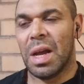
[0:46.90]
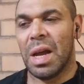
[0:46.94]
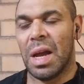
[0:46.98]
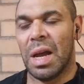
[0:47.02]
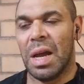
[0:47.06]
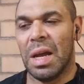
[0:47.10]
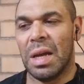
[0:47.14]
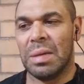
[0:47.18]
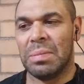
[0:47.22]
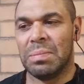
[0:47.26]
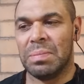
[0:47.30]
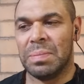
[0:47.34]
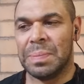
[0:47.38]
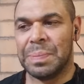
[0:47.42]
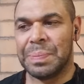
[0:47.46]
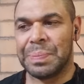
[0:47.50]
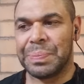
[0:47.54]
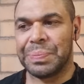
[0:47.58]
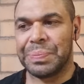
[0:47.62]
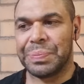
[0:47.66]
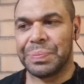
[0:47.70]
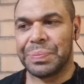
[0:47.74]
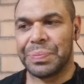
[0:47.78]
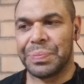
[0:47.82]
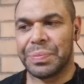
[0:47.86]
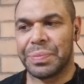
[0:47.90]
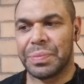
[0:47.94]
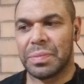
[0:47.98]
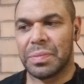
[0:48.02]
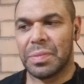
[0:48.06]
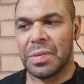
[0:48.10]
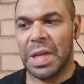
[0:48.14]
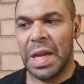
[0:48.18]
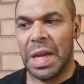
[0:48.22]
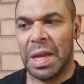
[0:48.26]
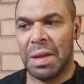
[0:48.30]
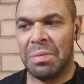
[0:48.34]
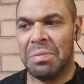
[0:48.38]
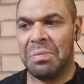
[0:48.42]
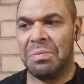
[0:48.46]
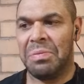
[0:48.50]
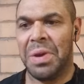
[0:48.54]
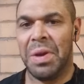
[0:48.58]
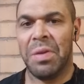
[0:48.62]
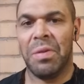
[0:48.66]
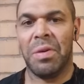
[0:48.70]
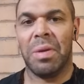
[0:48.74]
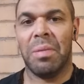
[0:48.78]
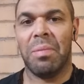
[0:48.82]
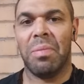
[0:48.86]

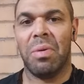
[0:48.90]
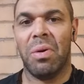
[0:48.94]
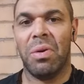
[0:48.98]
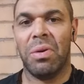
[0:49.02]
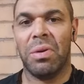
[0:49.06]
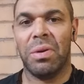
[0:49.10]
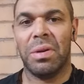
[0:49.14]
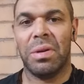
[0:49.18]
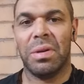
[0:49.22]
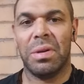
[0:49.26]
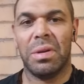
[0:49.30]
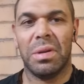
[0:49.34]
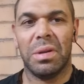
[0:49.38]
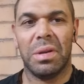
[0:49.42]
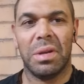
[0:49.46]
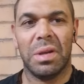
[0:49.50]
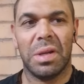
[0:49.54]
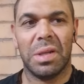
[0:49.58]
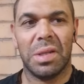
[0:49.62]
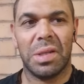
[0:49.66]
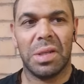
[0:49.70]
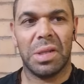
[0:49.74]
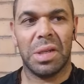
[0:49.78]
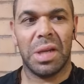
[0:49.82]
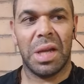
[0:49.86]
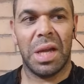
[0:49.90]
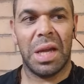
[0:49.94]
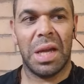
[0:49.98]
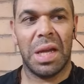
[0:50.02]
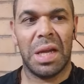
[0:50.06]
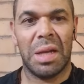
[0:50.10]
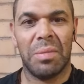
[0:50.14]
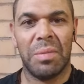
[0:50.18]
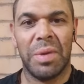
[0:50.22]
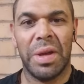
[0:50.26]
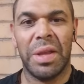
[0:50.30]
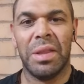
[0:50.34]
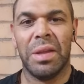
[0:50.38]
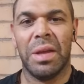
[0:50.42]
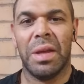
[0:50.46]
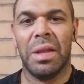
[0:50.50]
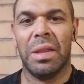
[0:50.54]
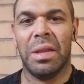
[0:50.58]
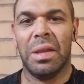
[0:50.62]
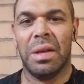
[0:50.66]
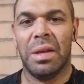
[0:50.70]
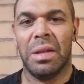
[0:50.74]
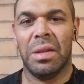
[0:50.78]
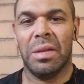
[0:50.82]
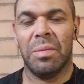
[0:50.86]
Very important,
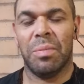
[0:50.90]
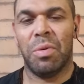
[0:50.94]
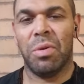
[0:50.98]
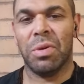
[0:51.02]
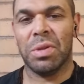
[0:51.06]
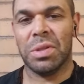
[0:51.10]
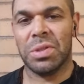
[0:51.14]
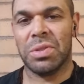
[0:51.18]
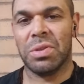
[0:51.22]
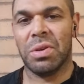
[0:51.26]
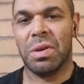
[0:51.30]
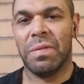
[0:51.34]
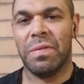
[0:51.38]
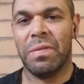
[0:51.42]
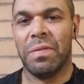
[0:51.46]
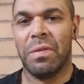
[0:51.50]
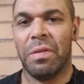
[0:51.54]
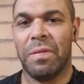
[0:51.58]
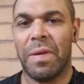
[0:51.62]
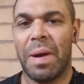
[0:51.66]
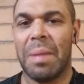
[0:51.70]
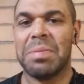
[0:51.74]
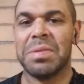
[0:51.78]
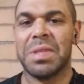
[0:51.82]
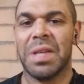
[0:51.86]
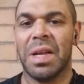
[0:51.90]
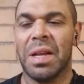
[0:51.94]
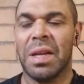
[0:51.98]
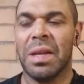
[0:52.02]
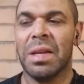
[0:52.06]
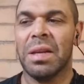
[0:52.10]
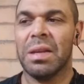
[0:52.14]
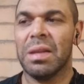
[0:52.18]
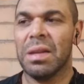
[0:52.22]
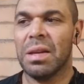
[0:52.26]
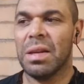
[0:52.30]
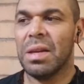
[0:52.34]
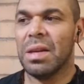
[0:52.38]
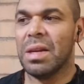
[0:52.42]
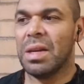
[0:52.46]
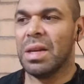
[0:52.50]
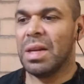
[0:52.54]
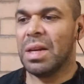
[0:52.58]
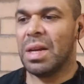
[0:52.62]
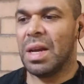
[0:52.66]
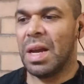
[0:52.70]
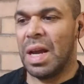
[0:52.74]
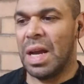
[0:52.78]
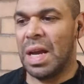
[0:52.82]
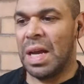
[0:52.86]
and the importance of upselling.
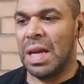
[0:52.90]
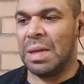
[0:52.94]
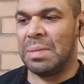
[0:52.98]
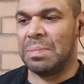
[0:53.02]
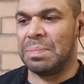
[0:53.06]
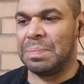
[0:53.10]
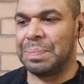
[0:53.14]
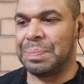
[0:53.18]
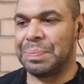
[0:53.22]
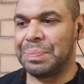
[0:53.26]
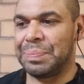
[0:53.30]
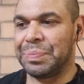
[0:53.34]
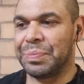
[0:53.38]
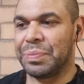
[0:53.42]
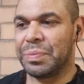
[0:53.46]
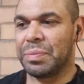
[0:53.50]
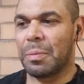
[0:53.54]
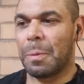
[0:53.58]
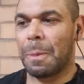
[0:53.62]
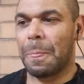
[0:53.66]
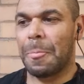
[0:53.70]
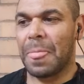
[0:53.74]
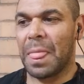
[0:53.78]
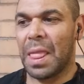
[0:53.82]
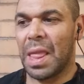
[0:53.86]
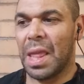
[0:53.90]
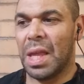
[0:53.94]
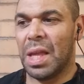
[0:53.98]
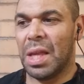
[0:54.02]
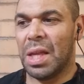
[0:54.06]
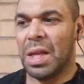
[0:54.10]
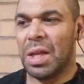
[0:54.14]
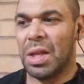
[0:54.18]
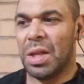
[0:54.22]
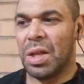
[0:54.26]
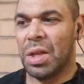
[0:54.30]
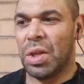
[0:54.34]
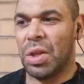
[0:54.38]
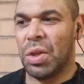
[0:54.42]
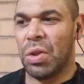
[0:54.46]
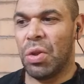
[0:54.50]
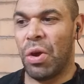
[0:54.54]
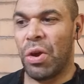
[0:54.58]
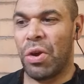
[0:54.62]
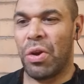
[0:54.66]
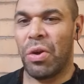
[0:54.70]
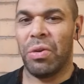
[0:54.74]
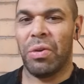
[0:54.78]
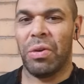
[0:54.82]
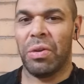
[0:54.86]
I
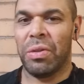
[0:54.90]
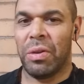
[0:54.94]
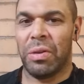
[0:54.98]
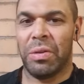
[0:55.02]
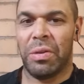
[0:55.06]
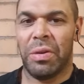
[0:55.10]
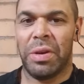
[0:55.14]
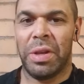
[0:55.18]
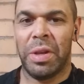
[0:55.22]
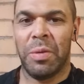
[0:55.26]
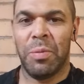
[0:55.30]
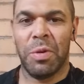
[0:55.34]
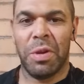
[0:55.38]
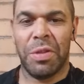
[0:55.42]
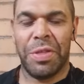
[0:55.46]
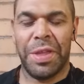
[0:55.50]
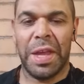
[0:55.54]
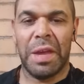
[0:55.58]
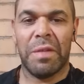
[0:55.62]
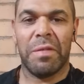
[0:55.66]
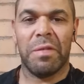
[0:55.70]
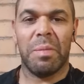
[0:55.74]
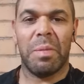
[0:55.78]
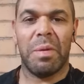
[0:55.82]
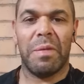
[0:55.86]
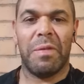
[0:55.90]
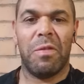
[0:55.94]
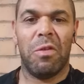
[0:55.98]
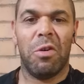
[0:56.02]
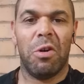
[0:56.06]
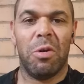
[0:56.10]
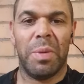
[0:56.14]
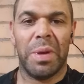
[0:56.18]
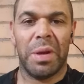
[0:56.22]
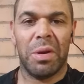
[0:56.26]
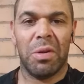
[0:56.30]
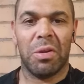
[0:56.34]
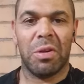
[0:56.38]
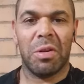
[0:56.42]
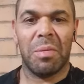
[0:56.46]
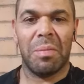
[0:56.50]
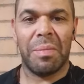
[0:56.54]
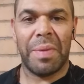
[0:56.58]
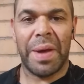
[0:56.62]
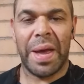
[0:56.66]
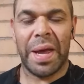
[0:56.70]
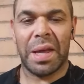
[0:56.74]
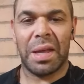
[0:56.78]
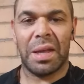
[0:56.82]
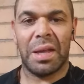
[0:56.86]
didn't really think of it before, but
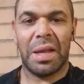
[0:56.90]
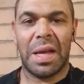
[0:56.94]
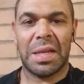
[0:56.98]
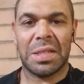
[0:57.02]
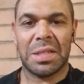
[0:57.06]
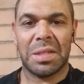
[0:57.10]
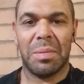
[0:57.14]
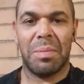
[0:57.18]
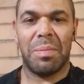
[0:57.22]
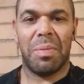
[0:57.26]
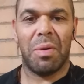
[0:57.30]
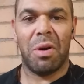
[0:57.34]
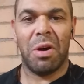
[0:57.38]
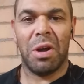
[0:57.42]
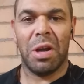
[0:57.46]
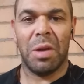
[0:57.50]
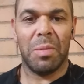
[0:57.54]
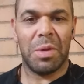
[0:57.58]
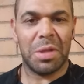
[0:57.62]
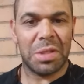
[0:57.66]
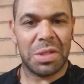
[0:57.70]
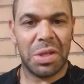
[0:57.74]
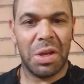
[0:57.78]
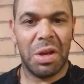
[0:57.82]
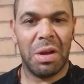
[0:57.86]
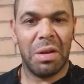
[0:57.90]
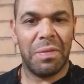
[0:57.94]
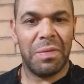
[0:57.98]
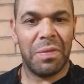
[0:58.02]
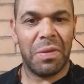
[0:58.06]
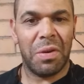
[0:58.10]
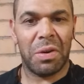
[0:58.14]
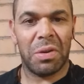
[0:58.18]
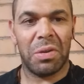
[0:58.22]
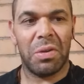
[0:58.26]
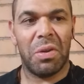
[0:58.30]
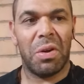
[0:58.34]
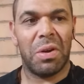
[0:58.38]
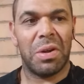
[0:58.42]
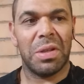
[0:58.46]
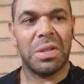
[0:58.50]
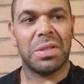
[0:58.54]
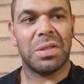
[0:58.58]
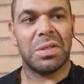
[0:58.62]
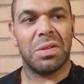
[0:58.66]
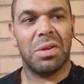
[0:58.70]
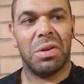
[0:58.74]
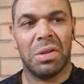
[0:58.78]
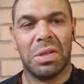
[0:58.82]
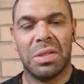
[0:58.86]
looking back as a buyer myself, I
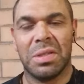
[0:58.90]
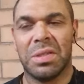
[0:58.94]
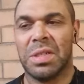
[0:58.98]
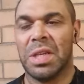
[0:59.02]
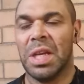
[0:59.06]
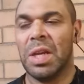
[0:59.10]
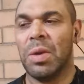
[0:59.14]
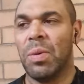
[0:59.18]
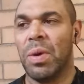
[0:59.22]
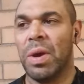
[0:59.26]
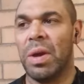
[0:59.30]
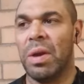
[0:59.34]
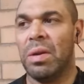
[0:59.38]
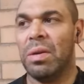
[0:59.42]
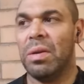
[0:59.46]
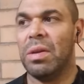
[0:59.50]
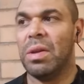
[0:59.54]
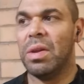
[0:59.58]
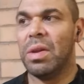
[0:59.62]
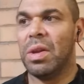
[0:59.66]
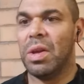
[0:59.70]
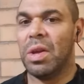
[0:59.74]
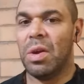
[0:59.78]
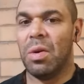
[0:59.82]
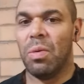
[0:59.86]
can see where